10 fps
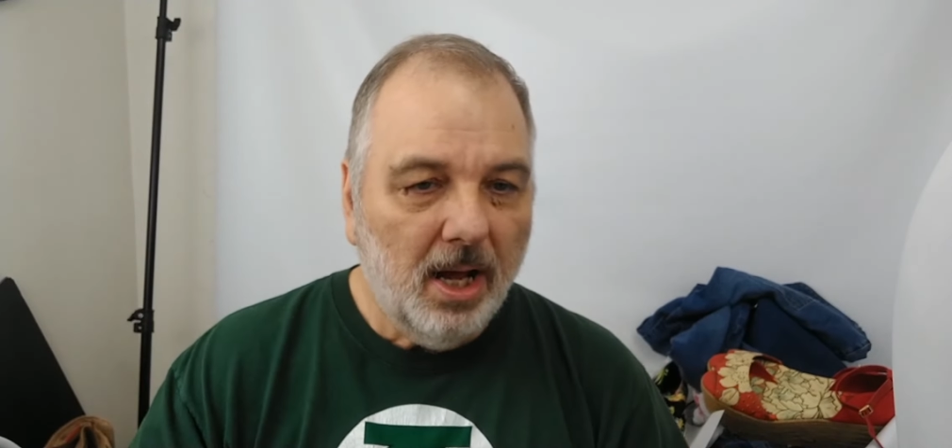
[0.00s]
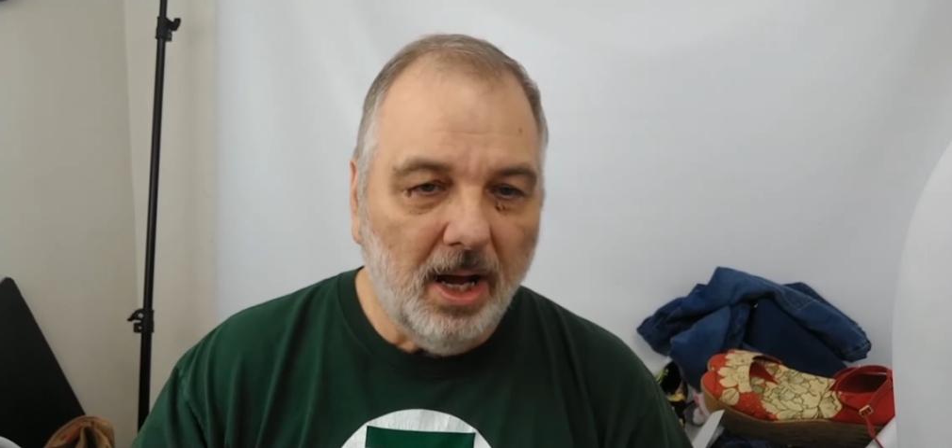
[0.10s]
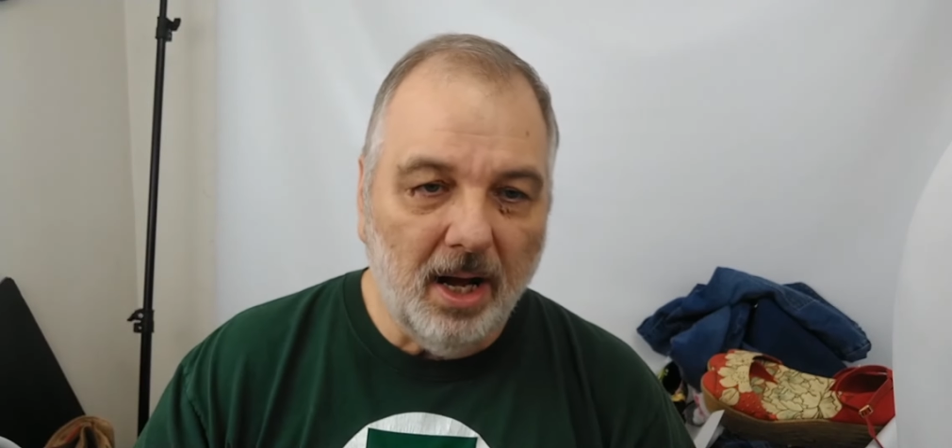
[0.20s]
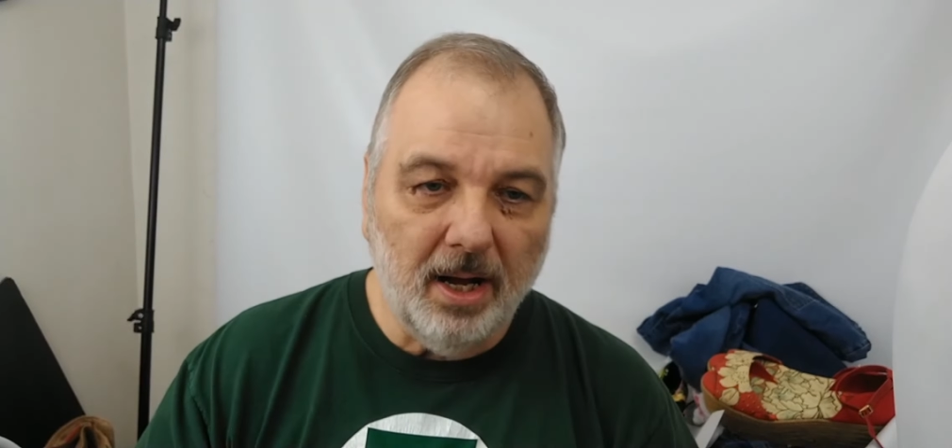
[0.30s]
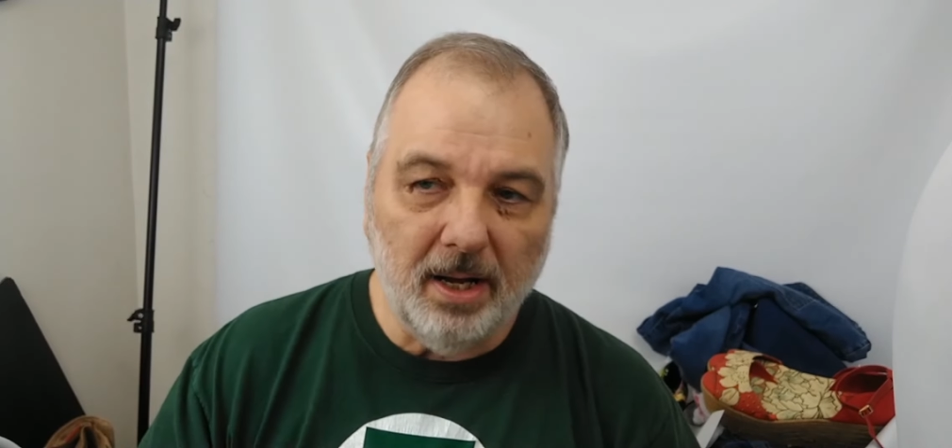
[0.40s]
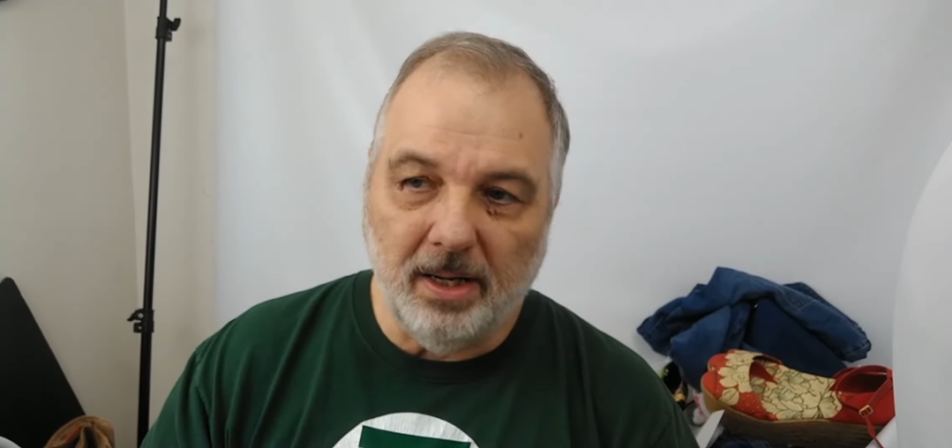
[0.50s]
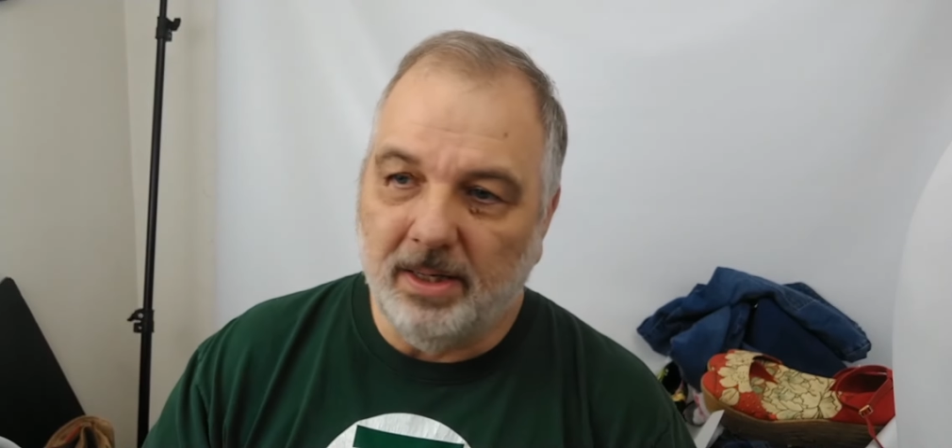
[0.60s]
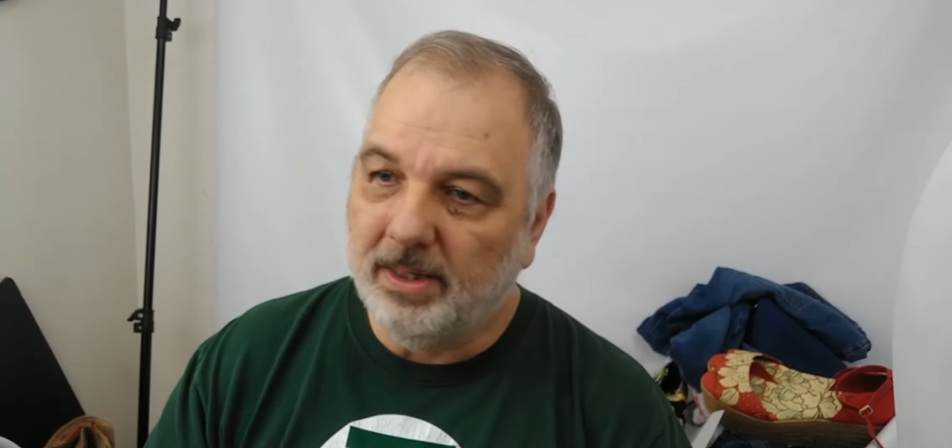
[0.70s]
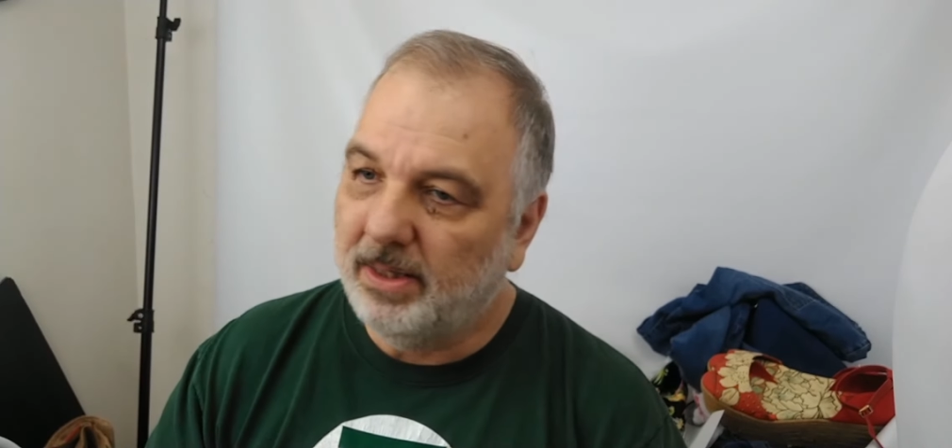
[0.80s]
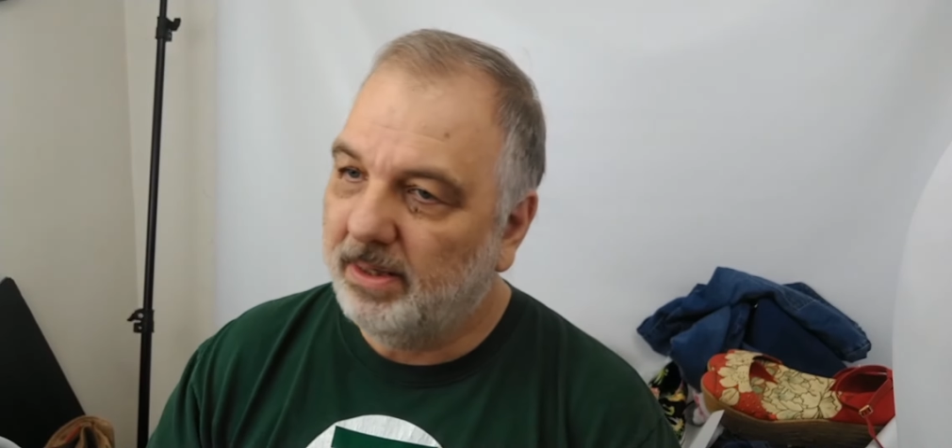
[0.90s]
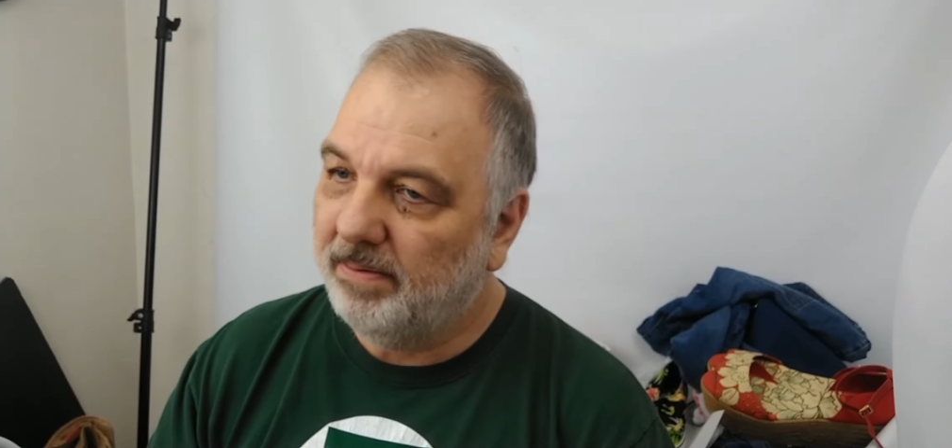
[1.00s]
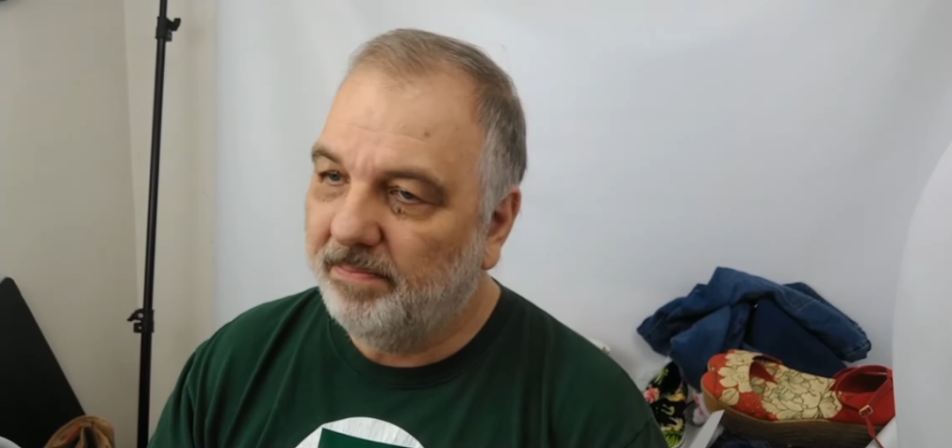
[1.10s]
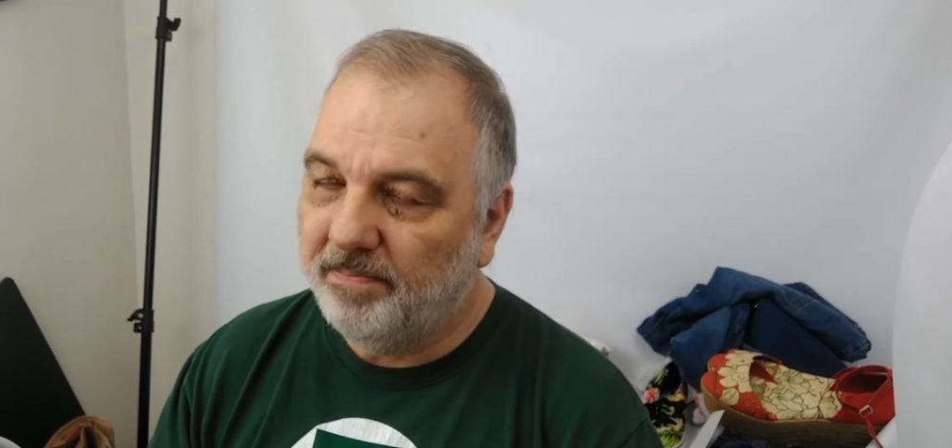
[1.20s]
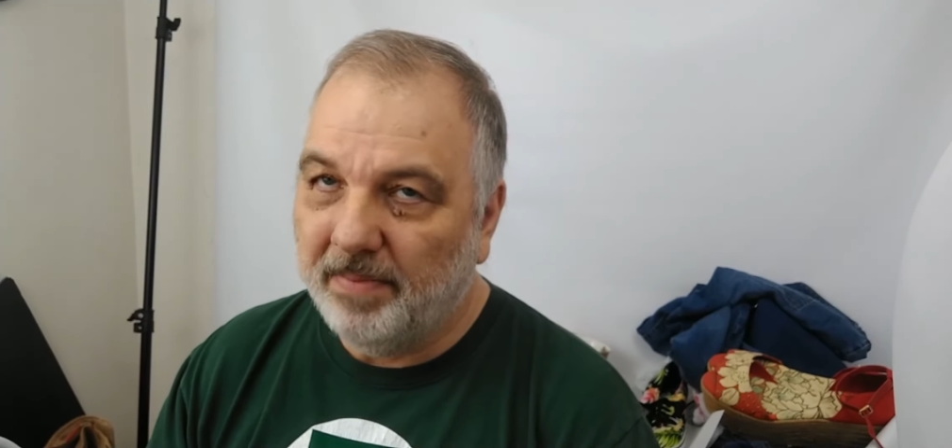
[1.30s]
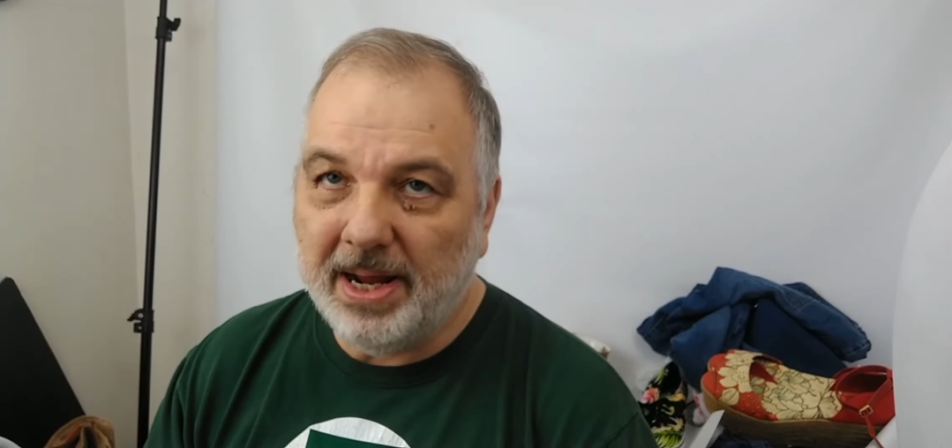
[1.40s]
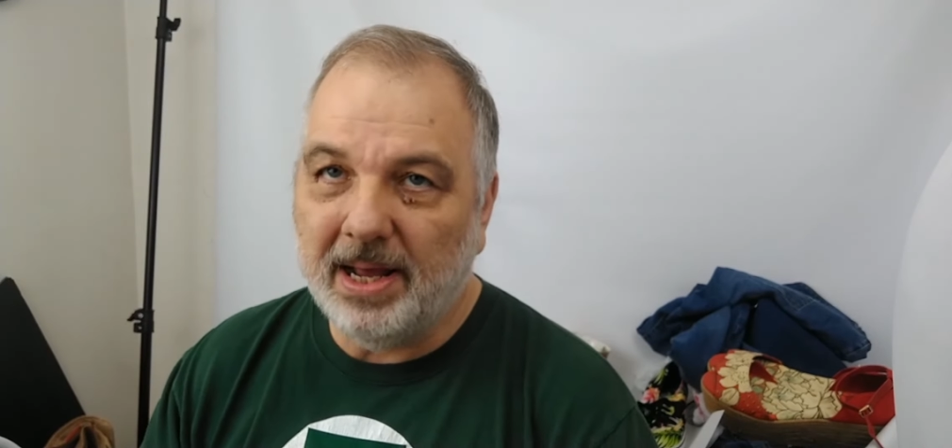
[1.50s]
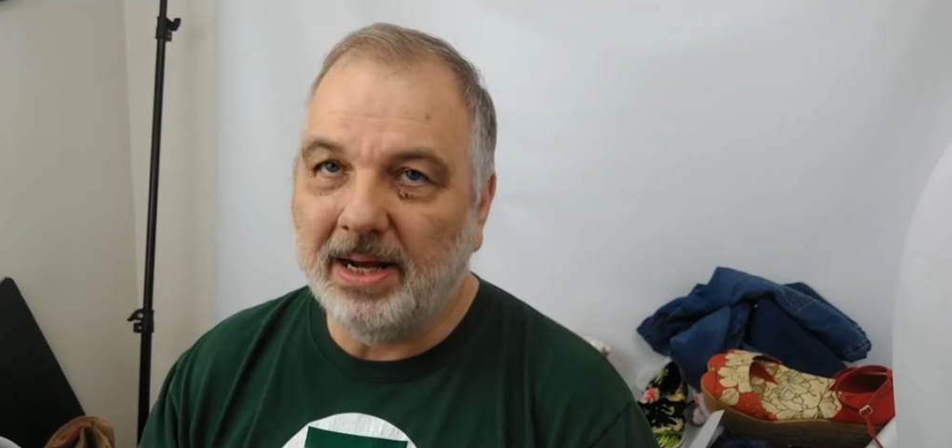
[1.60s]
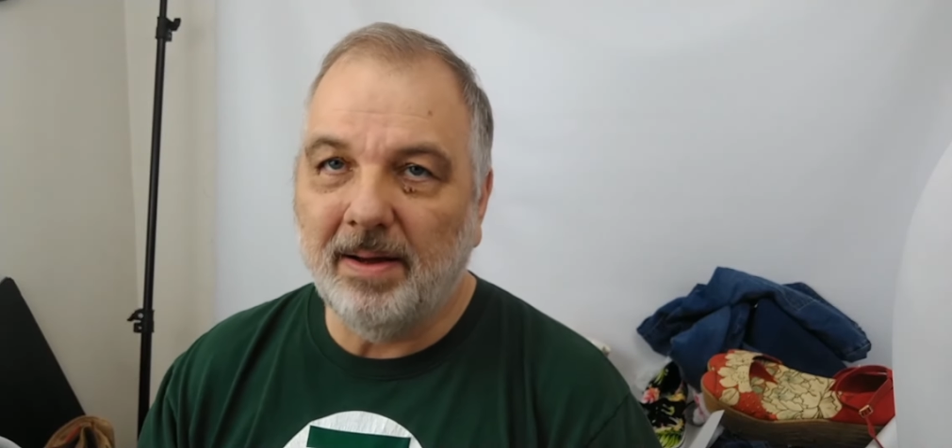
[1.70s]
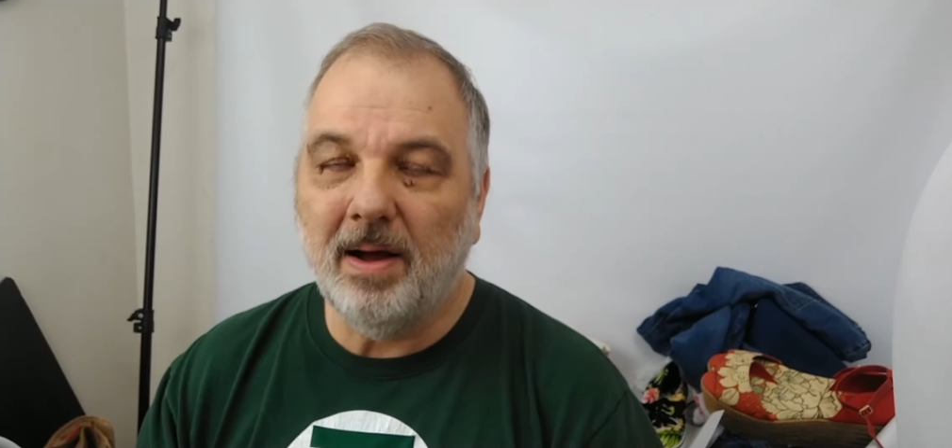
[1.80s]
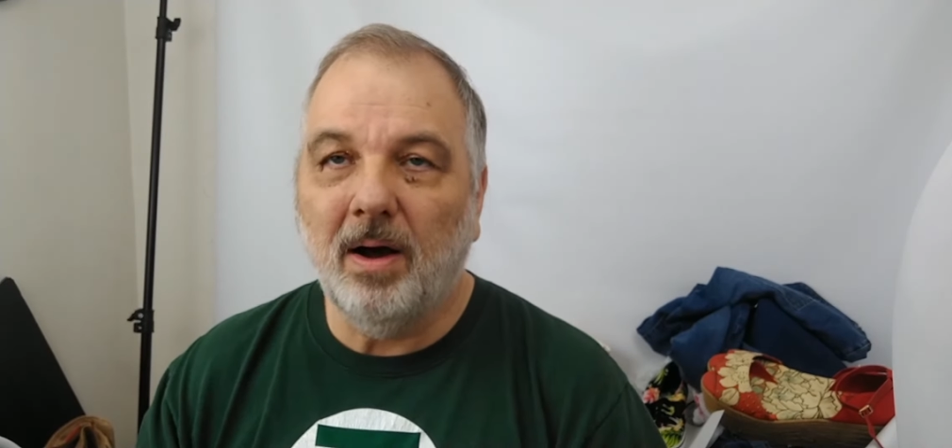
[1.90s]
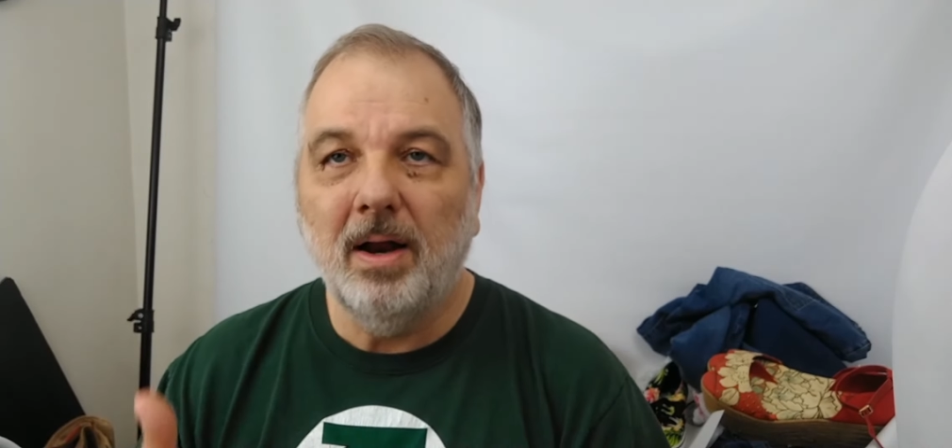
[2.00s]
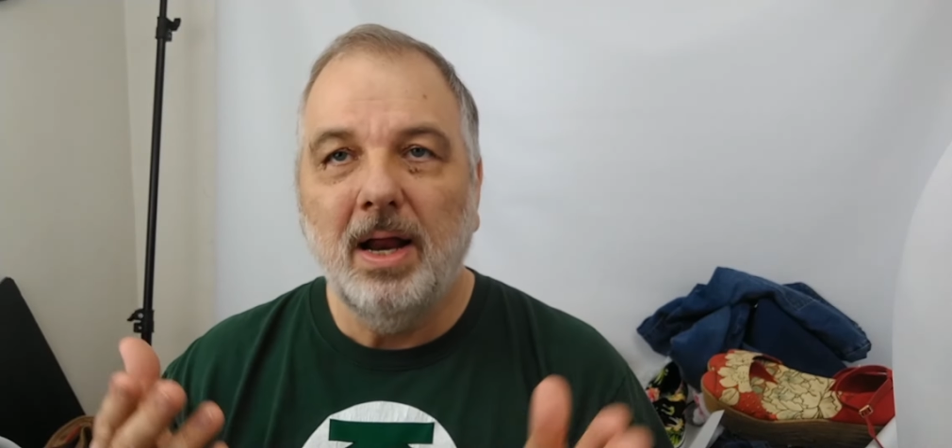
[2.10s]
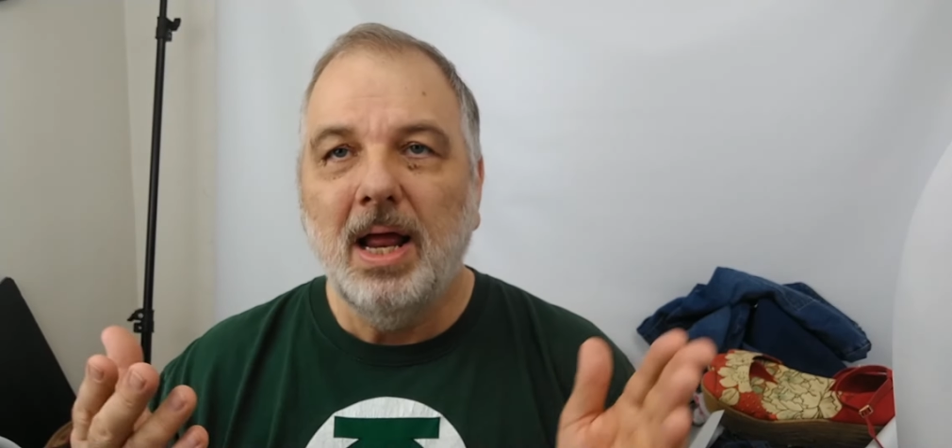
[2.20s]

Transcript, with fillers: Uh, man, I, uh,